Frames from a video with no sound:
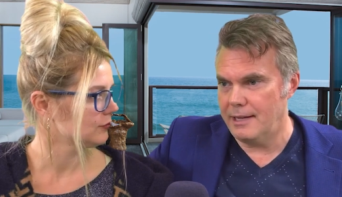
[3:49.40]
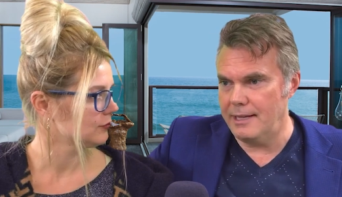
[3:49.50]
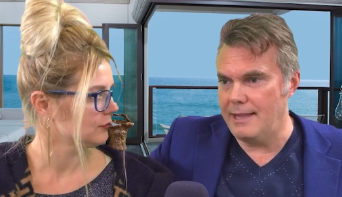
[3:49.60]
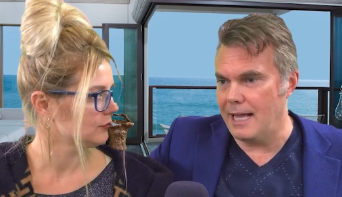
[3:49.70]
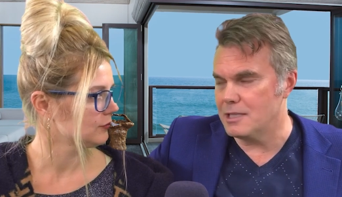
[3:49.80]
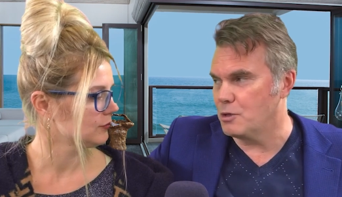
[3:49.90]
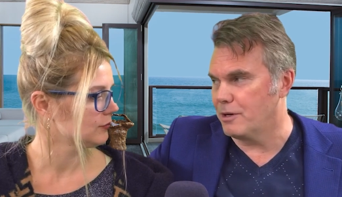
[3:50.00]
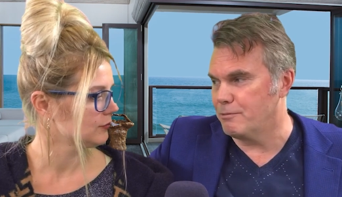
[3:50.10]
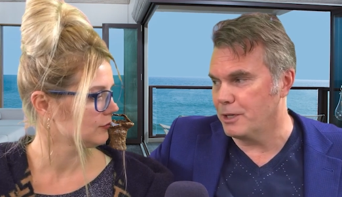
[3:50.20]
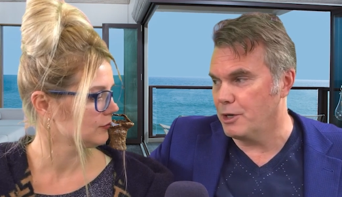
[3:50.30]
Speaker 1: in that sort of
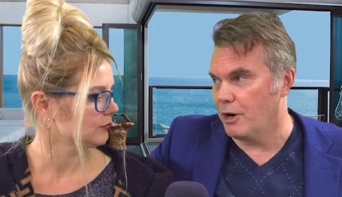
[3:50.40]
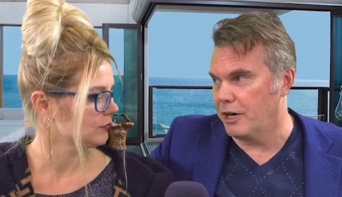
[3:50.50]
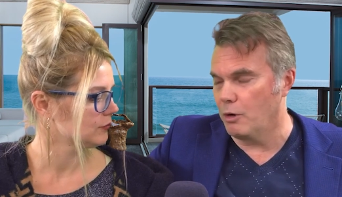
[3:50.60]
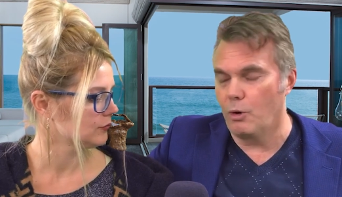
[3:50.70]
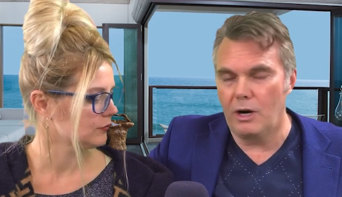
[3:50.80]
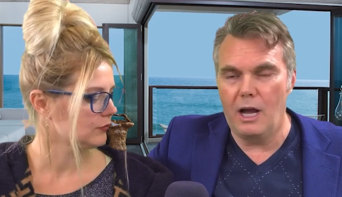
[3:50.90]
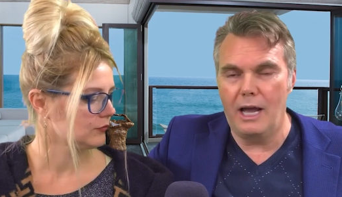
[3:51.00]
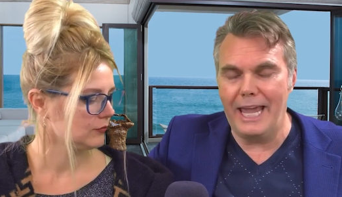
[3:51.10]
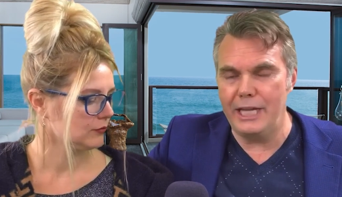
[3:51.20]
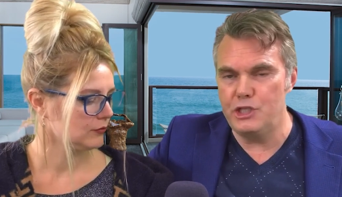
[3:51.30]
regard, or
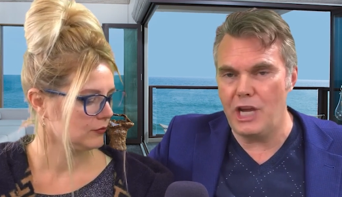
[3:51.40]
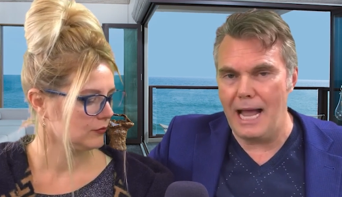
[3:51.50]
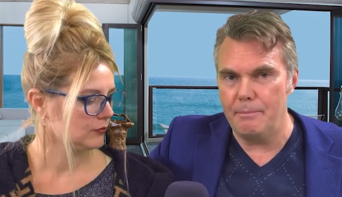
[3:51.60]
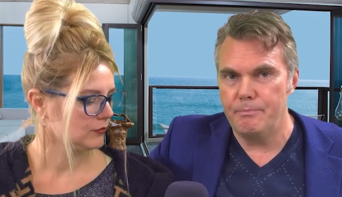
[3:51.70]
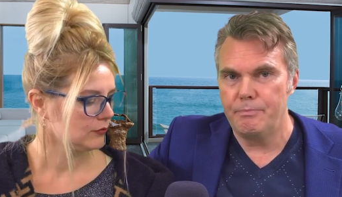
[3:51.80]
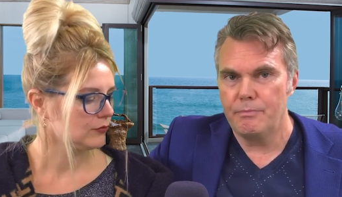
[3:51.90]
age gap.